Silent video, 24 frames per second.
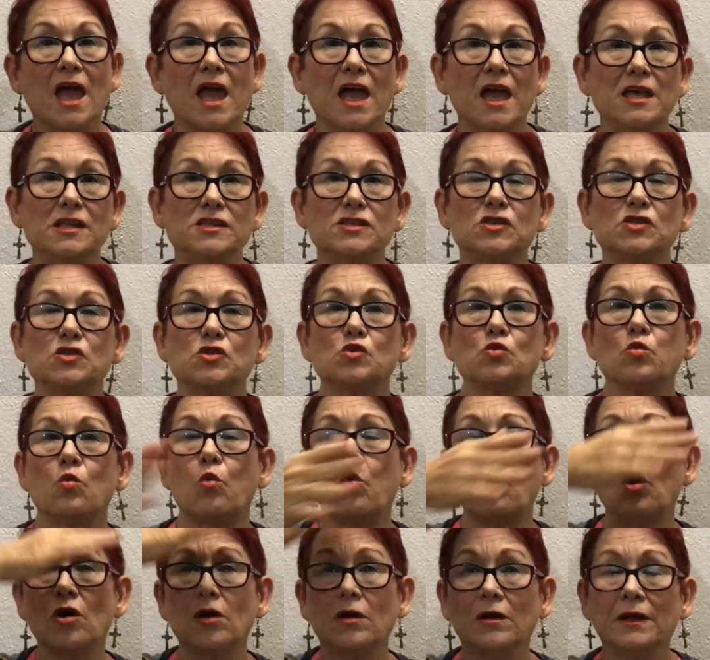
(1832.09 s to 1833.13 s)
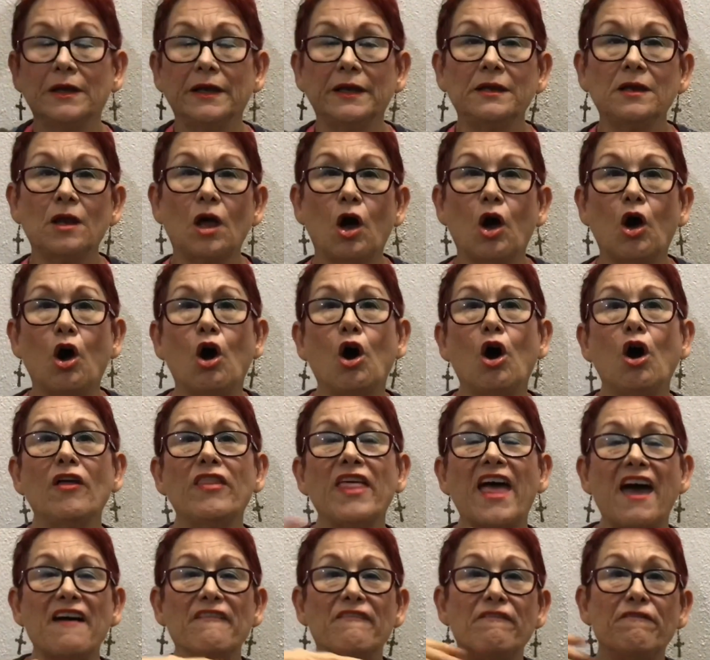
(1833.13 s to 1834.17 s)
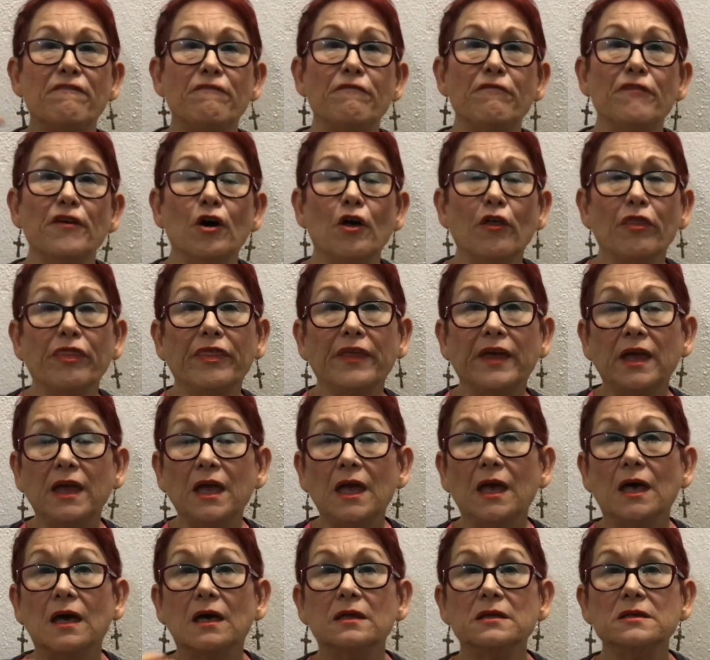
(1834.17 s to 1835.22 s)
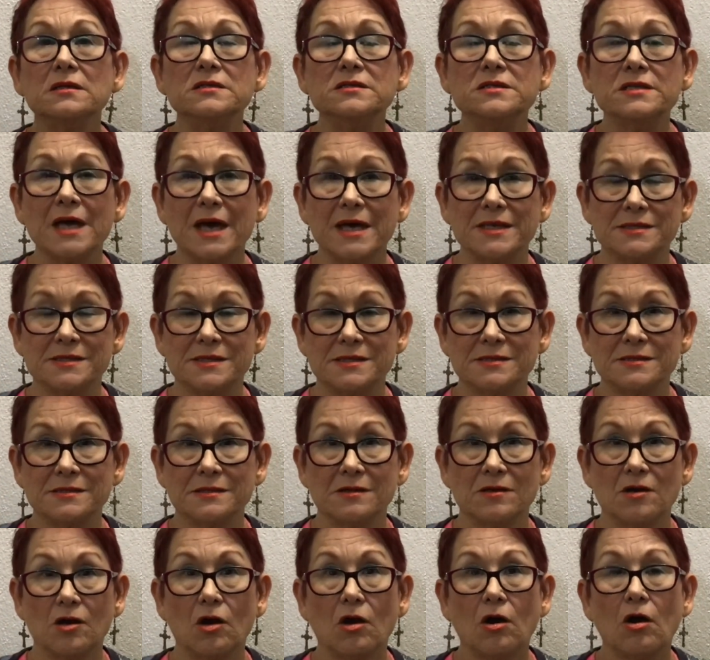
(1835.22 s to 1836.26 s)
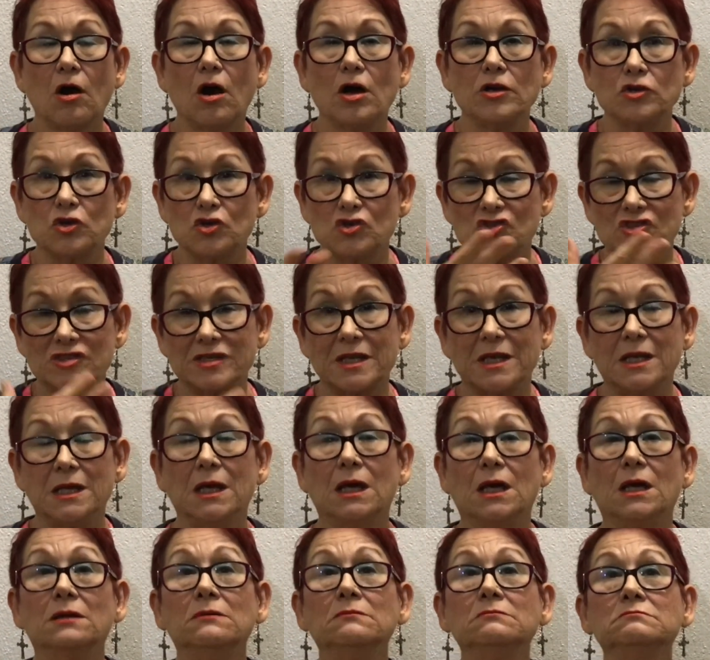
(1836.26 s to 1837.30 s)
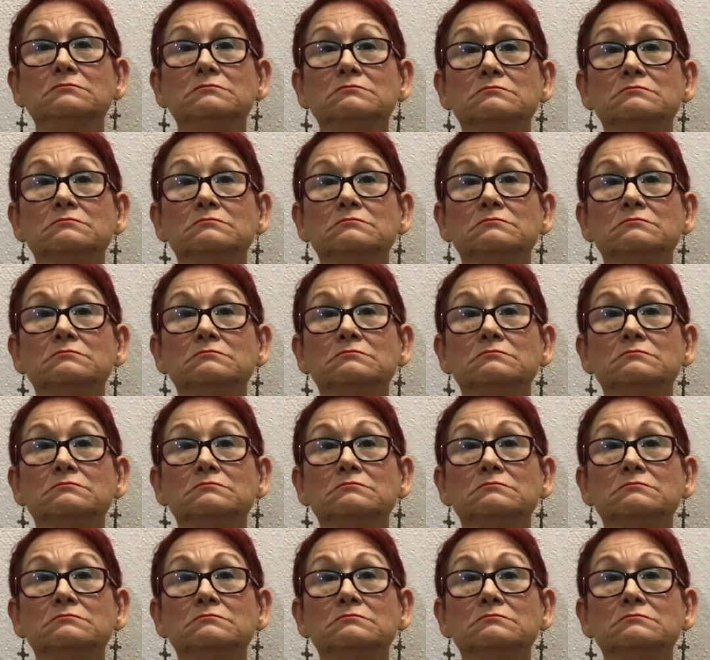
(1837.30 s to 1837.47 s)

it's swirling all that filthy dust on your skin,